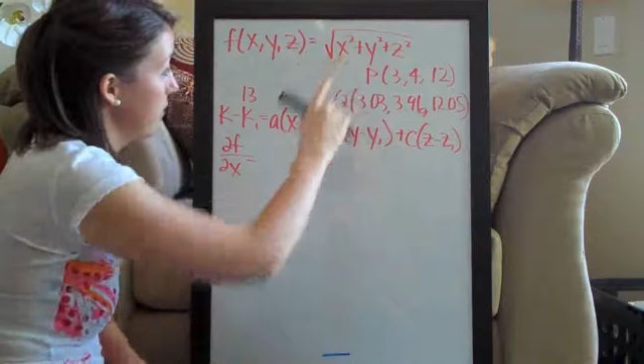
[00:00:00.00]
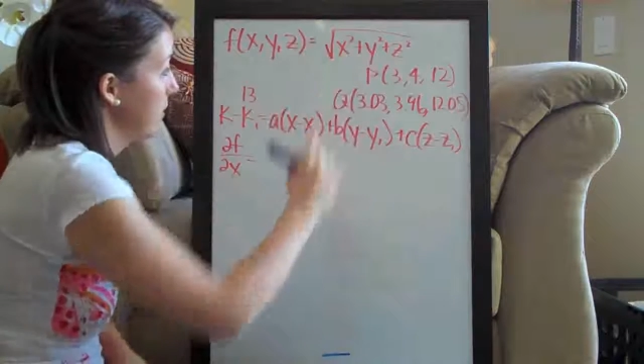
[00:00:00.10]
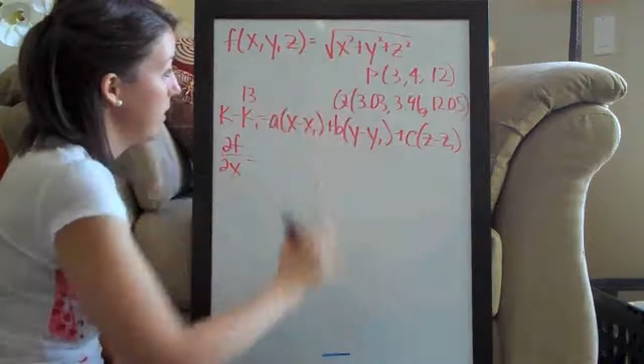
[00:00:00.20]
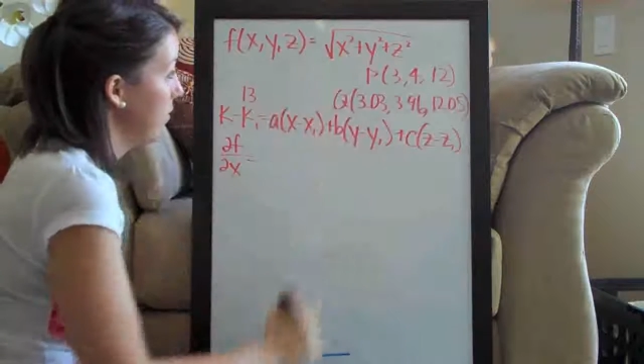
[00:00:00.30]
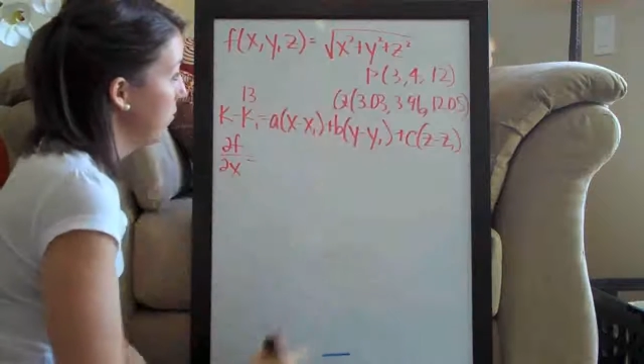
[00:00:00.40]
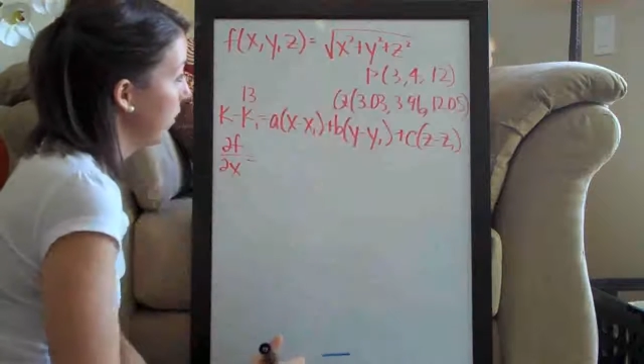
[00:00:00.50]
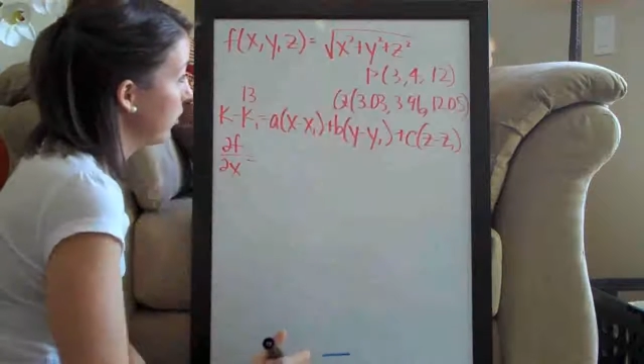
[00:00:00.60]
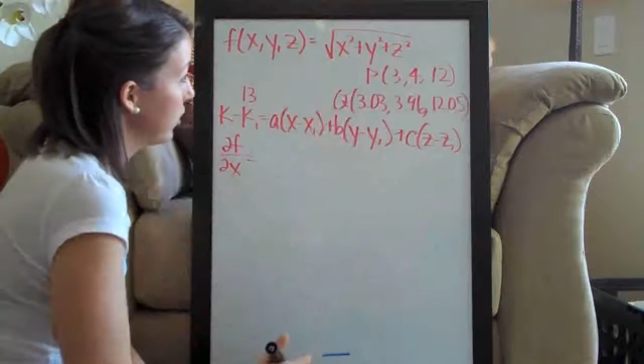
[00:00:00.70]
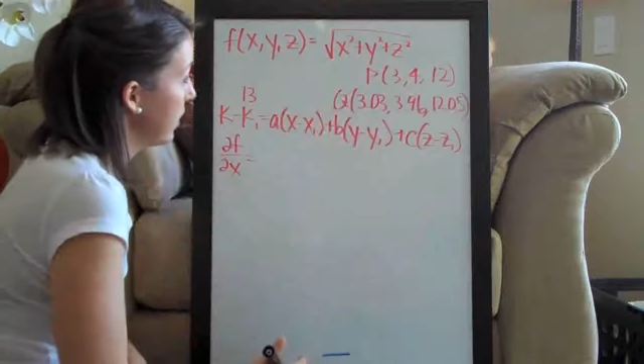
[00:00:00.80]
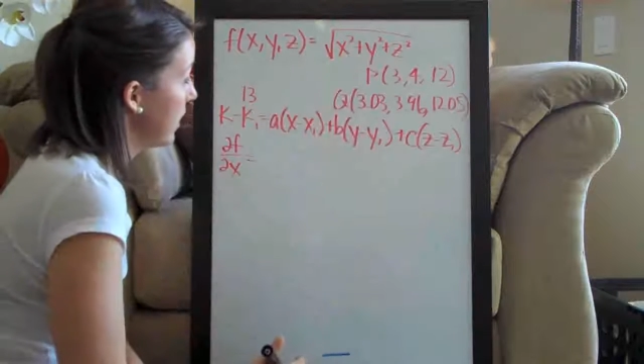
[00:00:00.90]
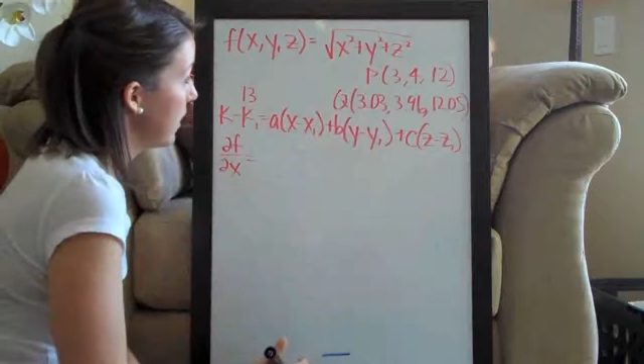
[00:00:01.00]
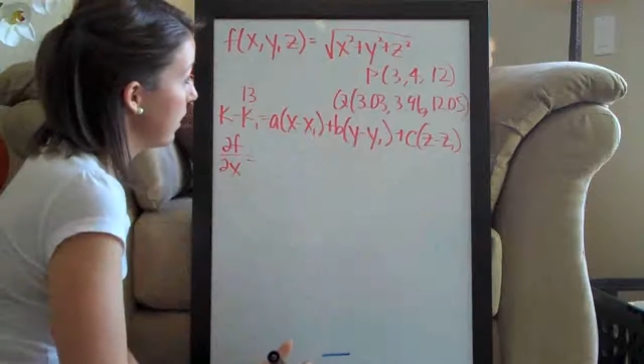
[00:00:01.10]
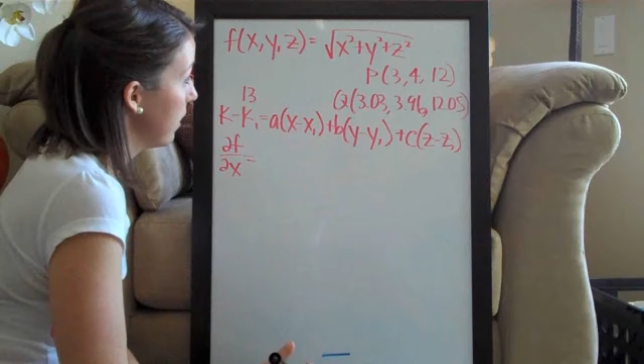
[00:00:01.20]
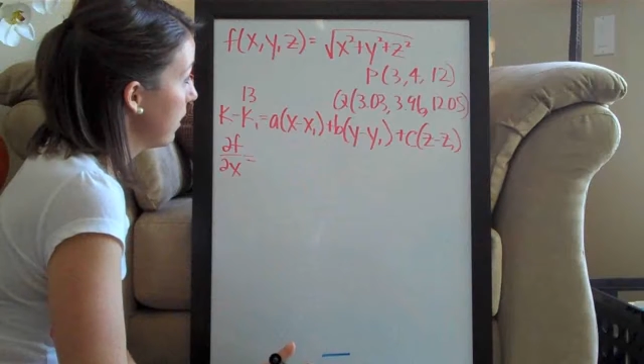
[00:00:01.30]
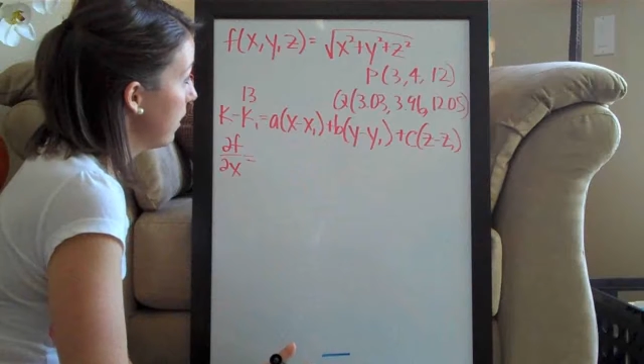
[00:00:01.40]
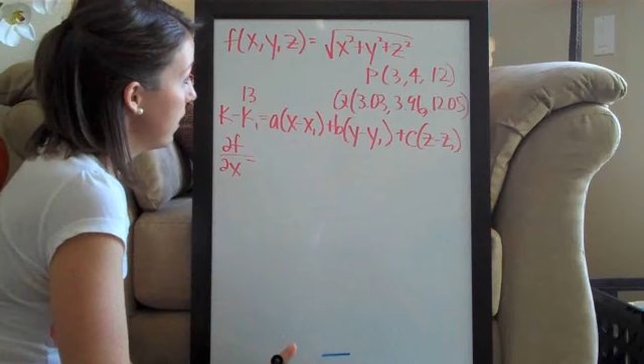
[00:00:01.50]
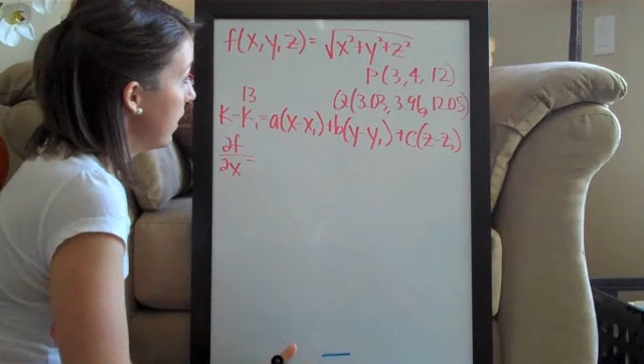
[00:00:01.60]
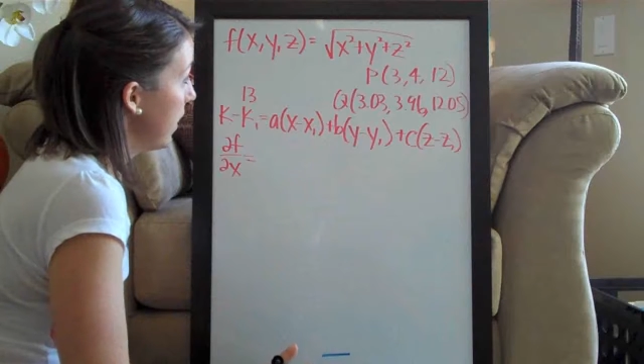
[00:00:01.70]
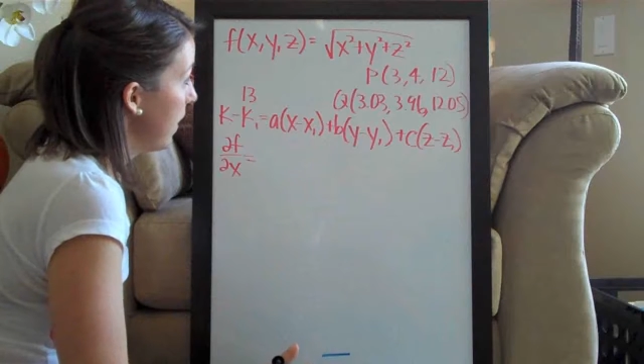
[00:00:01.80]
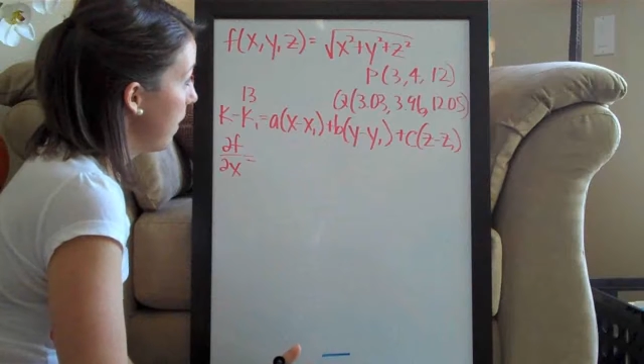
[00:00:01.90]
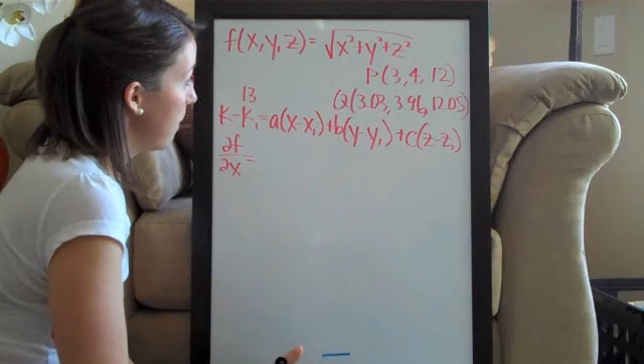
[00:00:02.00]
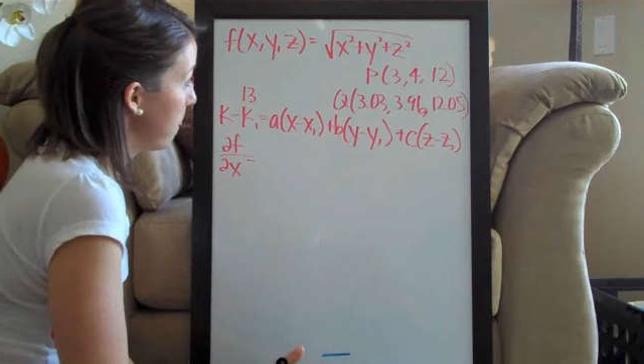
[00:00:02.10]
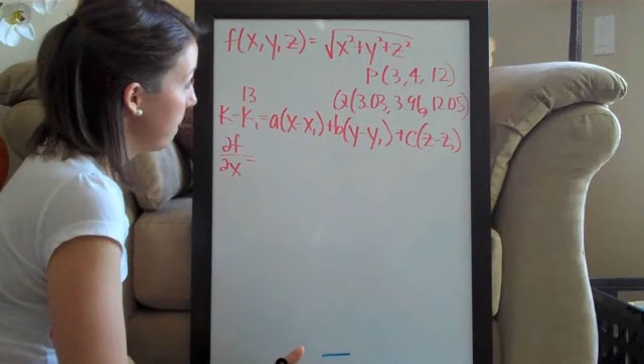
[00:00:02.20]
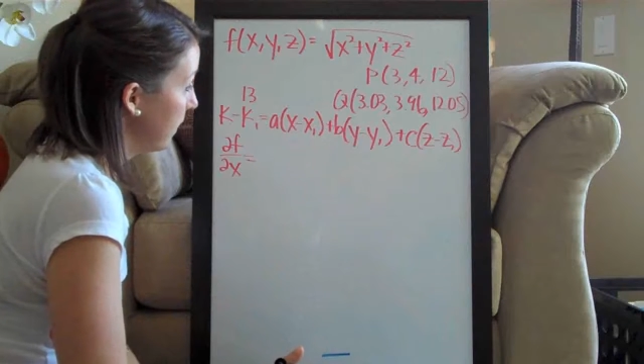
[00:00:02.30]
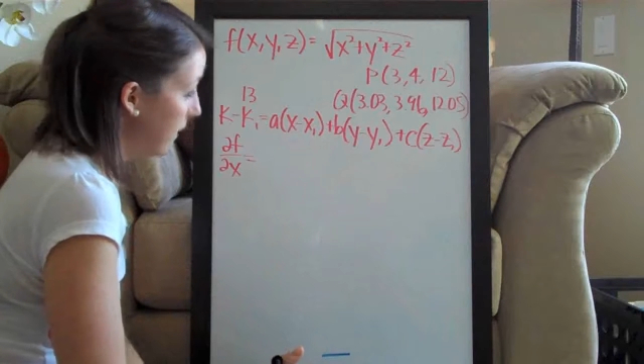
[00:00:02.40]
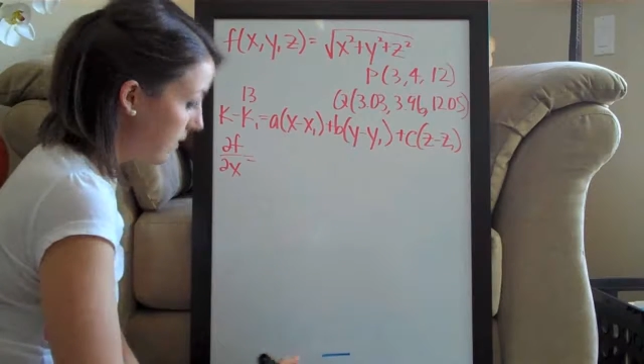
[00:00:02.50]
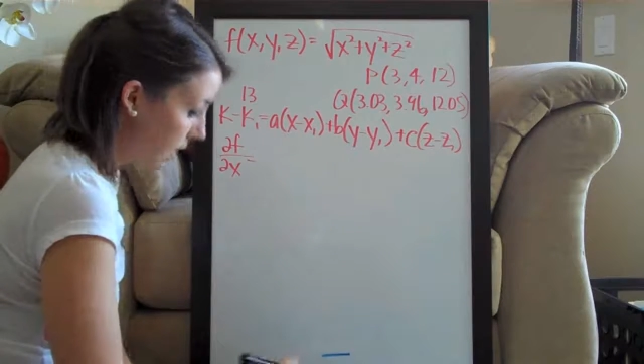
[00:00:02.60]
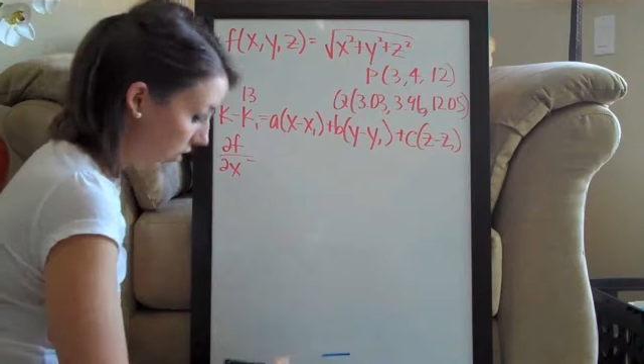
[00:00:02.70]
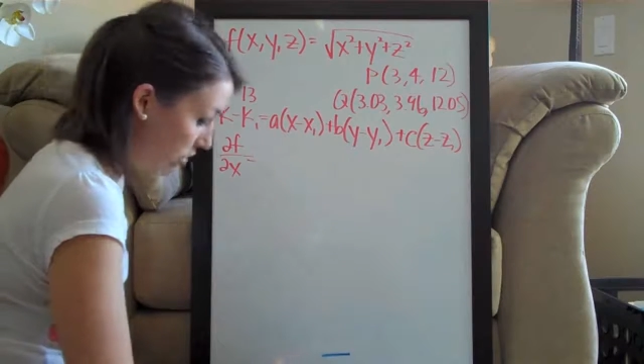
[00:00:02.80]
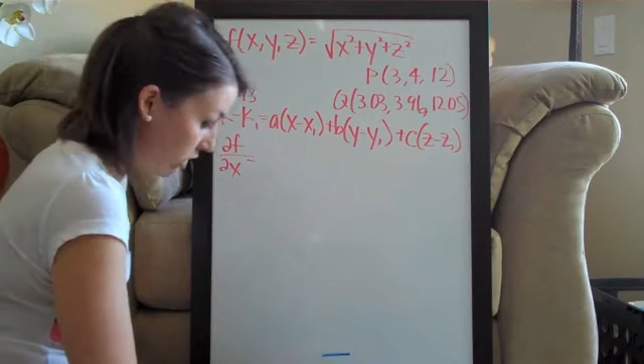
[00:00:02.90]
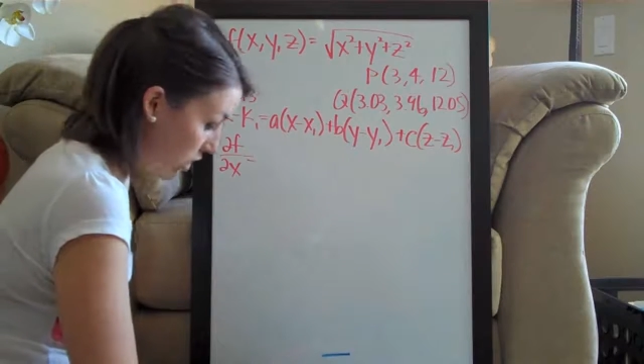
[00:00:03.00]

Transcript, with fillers: this function here, let's actually